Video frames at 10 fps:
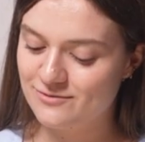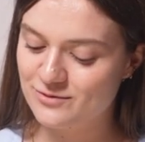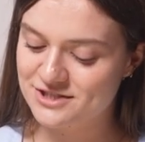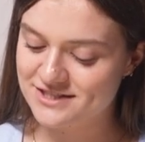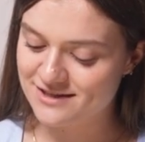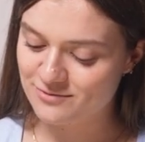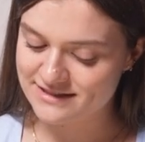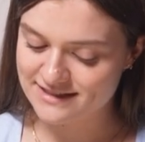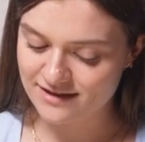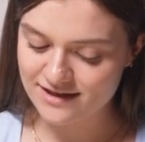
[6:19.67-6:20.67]
which is the
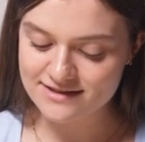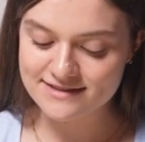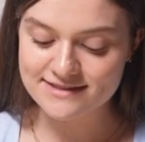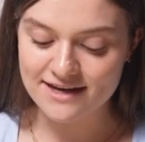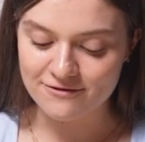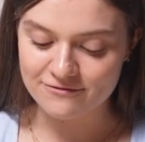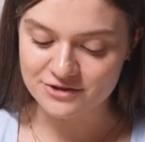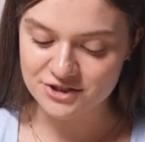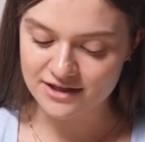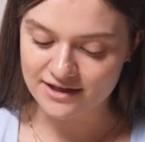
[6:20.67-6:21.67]
resilience and
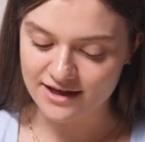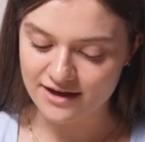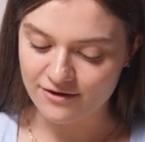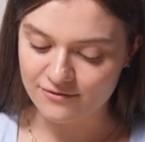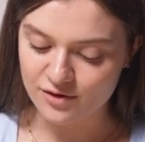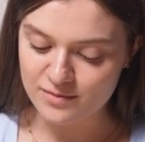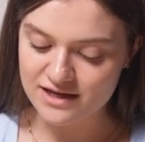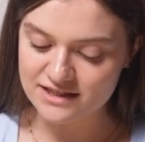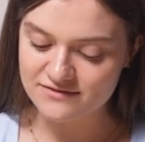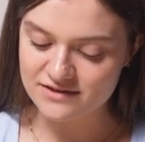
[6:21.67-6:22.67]
fragility of human
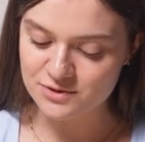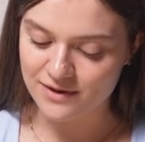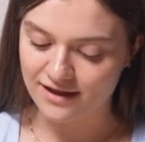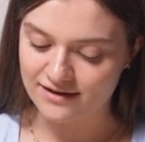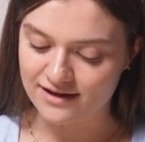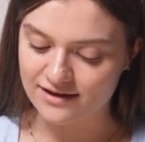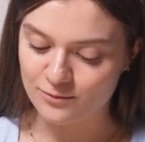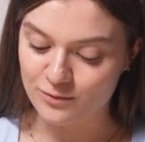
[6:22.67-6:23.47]
individuality